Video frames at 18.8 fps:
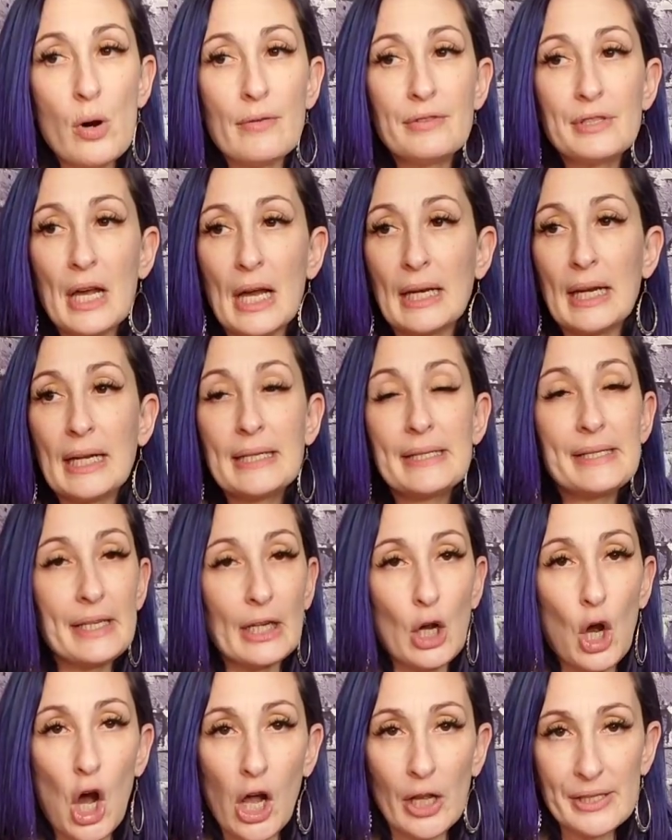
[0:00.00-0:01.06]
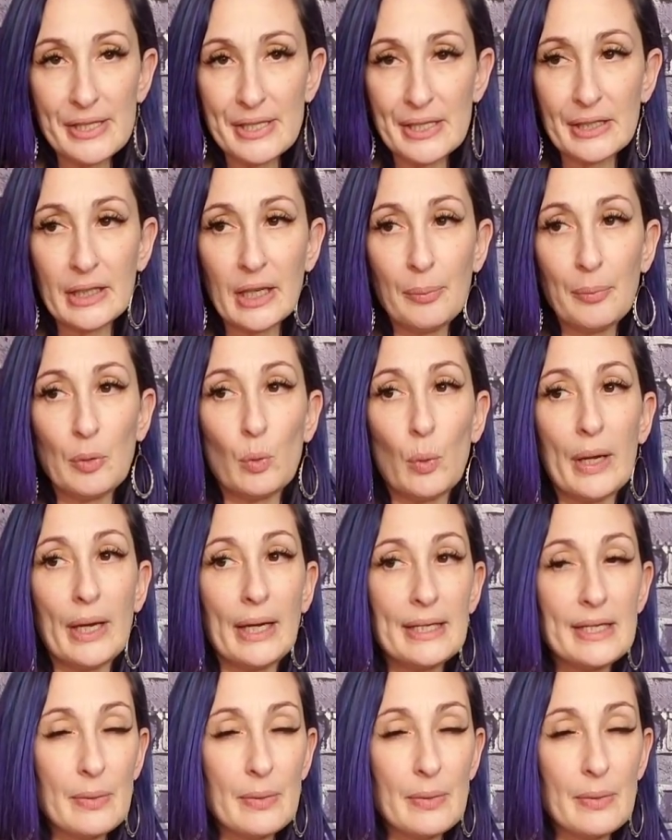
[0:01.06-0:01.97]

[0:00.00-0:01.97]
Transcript: of signing a sick call slip and waiting